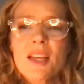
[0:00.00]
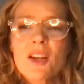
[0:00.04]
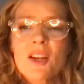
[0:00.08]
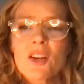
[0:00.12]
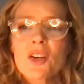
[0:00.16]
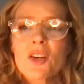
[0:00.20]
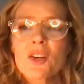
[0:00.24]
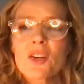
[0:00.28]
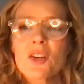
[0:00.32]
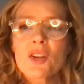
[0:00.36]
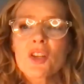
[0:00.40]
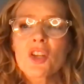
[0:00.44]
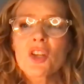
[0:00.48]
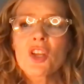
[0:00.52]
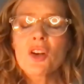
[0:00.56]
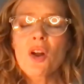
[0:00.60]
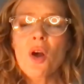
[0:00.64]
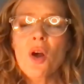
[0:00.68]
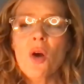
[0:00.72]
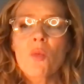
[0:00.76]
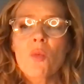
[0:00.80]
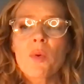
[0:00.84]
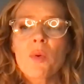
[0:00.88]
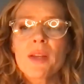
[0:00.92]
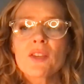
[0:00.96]
they're,
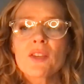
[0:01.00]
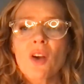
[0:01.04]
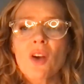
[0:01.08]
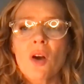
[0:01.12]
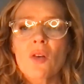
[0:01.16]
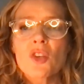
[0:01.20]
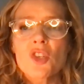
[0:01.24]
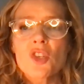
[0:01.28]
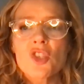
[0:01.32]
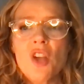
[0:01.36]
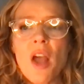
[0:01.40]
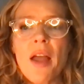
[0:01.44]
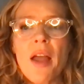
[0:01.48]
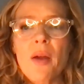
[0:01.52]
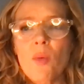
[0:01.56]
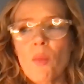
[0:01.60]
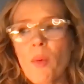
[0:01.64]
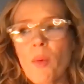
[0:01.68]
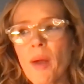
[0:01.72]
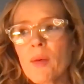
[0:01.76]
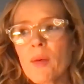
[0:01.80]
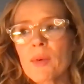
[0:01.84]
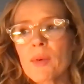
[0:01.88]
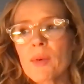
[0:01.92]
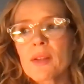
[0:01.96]
we don't shy
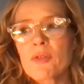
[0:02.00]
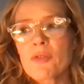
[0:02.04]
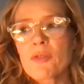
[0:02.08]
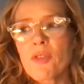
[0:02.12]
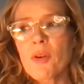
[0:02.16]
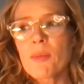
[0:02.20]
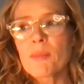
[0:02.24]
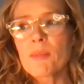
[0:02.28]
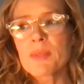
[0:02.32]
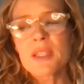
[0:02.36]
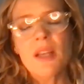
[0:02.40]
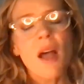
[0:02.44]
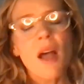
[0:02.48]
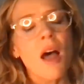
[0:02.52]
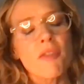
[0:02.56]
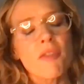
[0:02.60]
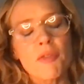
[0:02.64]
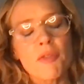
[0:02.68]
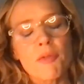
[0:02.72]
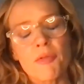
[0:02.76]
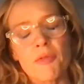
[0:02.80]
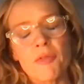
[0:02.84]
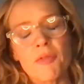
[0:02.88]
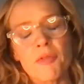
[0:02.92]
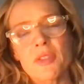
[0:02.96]
away with from
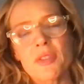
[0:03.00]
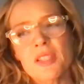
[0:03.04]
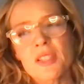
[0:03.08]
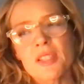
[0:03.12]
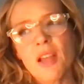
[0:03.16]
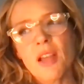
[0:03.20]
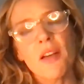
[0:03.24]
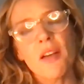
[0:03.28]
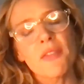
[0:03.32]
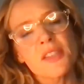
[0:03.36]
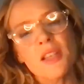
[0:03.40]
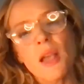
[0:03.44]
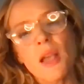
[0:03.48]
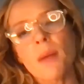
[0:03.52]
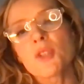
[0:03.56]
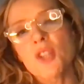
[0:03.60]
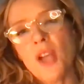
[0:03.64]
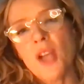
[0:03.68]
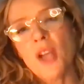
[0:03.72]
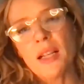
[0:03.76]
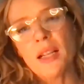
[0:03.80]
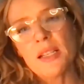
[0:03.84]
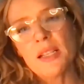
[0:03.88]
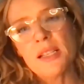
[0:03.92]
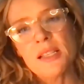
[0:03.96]
tough
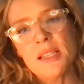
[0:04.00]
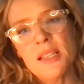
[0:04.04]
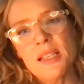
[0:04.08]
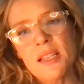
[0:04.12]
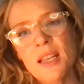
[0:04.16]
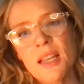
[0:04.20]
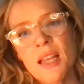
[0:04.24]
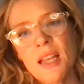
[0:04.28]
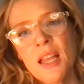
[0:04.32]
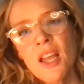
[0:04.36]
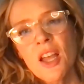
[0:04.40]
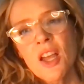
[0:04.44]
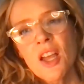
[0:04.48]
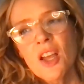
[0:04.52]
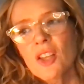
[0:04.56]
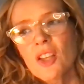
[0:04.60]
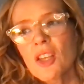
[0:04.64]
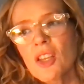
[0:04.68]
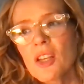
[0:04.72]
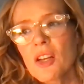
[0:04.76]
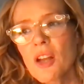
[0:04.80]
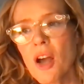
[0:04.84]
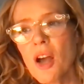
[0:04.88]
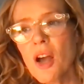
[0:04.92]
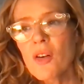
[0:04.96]
subjects,
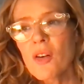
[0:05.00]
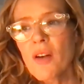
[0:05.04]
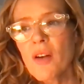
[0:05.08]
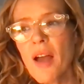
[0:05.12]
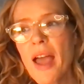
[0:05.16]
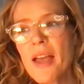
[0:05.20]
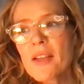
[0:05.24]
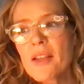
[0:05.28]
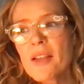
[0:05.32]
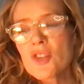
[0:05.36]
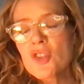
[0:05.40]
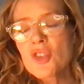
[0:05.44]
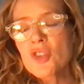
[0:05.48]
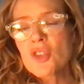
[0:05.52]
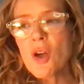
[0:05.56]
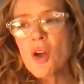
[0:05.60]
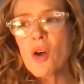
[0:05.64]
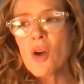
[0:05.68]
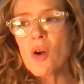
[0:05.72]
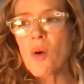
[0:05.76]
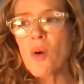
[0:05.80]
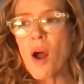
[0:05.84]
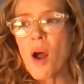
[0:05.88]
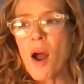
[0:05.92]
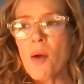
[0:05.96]
and
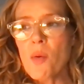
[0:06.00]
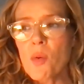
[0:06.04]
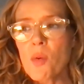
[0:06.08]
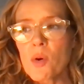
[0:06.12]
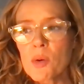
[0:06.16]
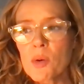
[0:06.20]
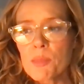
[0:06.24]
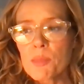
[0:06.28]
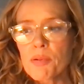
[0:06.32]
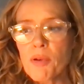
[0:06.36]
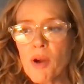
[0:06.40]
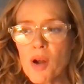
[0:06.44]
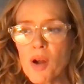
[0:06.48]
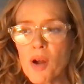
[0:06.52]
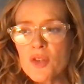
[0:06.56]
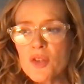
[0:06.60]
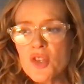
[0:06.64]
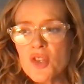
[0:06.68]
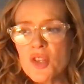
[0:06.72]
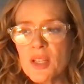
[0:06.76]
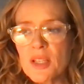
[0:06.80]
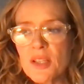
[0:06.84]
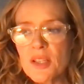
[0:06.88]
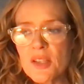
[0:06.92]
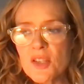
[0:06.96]
so our
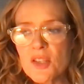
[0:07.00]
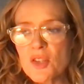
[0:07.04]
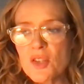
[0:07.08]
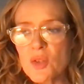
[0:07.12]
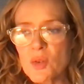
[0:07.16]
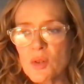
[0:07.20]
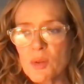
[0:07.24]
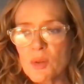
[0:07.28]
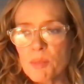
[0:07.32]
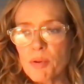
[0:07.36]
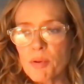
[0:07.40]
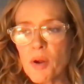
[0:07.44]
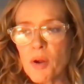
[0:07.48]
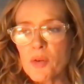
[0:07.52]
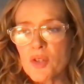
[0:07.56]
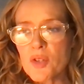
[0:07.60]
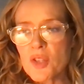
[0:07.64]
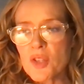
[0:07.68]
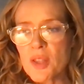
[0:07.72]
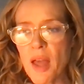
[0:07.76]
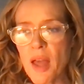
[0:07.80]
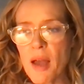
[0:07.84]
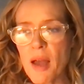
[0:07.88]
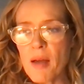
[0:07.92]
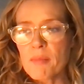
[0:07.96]
approach is to
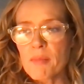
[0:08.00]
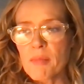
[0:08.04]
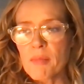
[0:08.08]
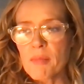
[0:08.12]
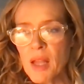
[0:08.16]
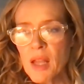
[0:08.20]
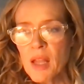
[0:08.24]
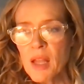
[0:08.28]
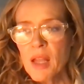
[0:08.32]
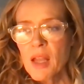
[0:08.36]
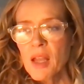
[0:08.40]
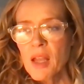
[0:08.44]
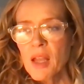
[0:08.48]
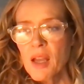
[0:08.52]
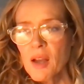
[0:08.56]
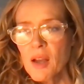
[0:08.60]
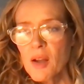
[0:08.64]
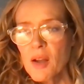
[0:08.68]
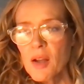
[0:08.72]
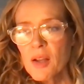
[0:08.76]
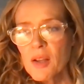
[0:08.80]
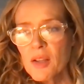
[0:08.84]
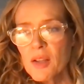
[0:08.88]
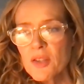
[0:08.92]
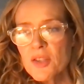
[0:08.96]
approach them
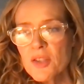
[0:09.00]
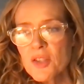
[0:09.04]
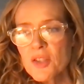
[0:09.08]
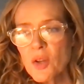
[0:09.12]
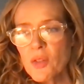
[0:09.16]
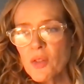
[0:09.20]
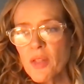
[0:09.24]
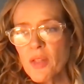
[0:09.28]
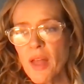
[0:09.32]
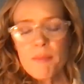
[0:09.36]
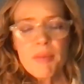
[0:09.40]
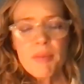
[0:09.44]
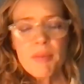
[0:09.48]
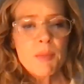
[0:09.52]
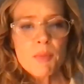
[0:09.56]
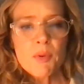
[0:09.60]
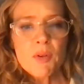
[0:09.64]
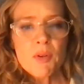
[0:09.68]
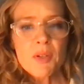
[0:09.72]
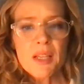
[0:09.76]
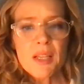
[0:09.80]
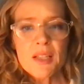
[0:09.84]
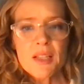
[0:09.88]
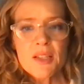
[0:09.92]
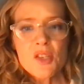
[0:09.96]
so that
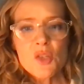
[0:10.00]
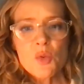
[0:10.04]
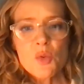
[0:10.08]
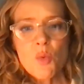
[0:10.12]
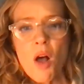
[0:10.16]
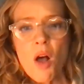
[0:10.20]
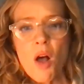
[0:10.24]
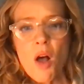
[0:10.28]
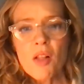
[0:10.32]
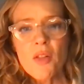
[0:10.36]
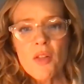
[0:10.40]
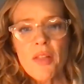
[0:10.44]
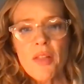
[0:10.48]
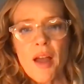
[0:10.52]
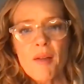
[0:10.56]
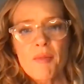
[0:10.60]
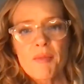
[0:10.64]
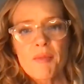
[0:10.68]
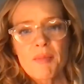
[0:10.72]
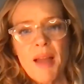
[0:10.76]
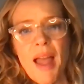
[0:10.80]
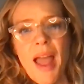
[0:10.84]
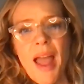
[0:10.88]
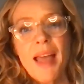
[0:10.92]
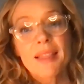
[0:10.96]
people can swallow
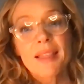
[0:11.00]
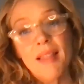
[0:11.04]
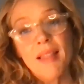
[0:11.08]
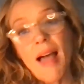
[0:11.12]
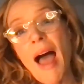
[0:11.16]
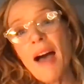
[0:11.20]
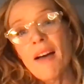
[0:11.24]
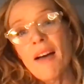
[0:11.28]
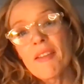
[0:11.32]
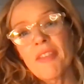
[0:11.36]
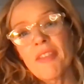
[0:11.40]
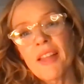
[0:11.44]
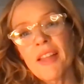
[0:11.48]
them and laugh